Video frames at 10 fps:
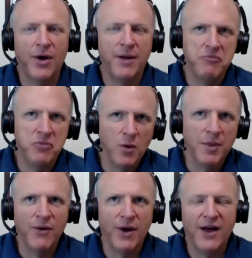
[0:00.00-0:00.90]

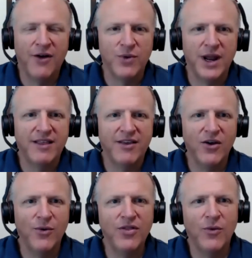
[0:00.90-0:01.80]
normally right now is when I tell you
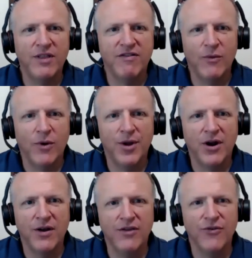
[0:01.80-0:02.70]
what the Wednesday
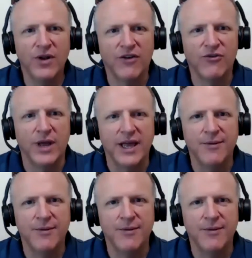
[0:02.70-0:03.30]
webinar is for next week,